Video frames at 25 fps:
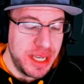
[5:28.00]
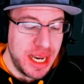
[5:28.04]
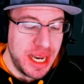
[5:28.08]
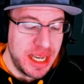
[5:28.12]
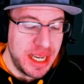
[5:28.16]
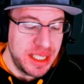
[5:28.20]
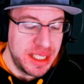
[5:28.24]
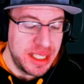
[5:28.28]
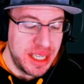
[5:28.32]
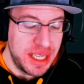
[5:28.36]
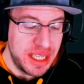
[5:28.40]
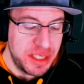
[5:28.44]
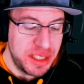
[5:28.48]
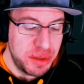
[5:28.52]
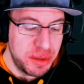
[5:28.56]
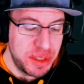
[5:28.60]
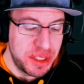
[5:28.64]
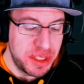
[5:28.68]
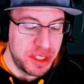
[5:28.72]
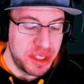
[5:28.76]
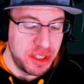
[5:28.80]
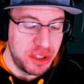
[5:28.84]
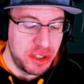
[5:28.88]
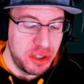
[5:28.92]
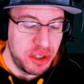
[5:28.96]
the next one
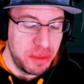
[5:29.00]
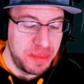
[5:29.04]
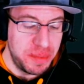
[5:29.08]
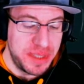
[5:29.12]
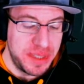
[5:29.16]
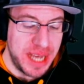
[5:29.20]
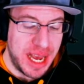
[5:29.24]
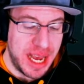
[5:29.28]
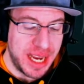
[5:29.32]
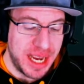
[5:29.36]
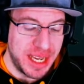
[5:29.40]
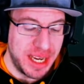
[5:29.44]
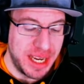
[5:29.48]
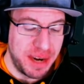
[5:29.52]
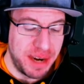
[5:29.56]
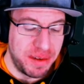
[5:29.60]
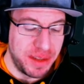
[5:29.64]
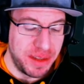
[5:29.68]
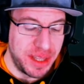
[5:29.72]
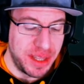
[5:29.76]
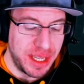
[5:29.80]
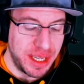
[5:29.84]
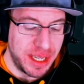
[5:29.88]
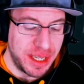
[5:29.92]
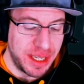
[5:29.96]
is the troop attack and
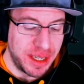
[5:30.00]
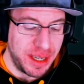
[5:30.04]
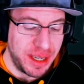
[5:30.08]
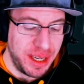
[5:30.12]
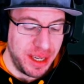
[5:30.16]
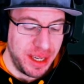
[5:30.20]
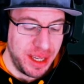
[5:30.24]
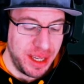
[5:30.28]
everything.